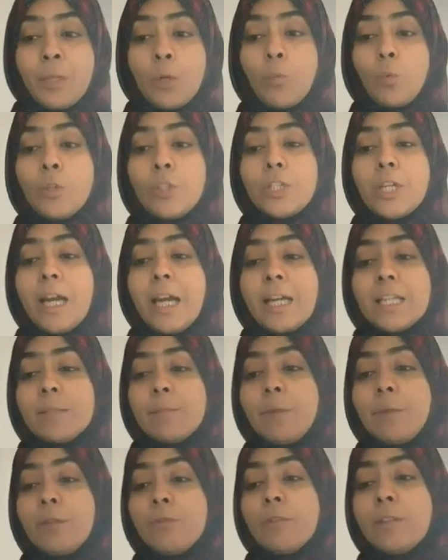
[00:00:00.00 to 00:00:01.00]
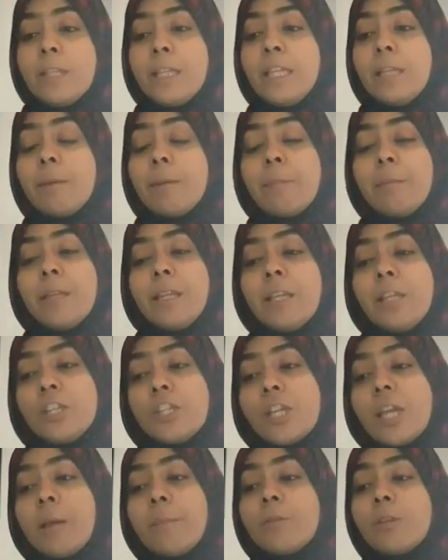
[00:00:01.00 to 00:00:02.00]
which has been related by Ibn
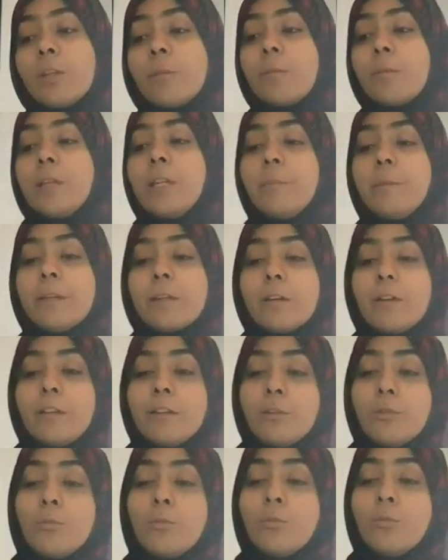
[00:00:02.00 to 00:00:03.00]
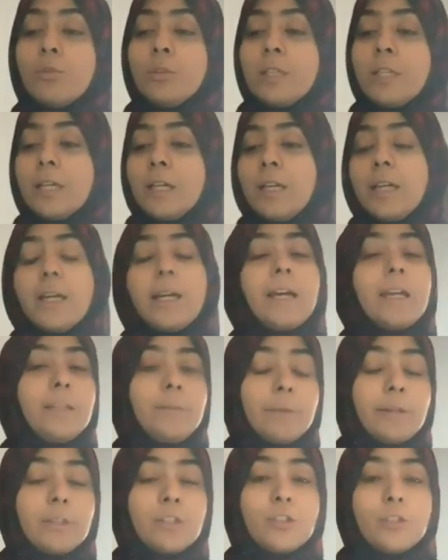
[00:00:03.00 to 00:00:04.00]
Hisham, Tabari, Ibn Khaldun, and
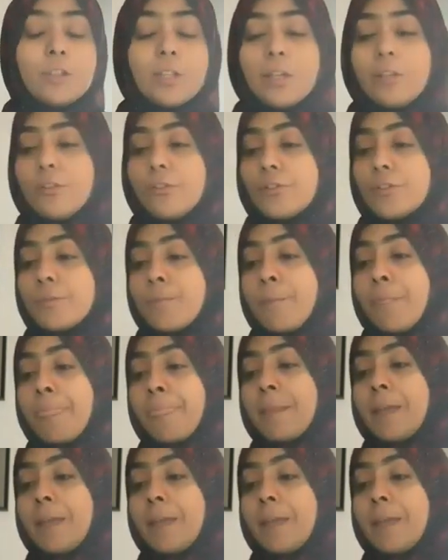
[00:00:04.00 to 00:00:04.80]
he mentions others.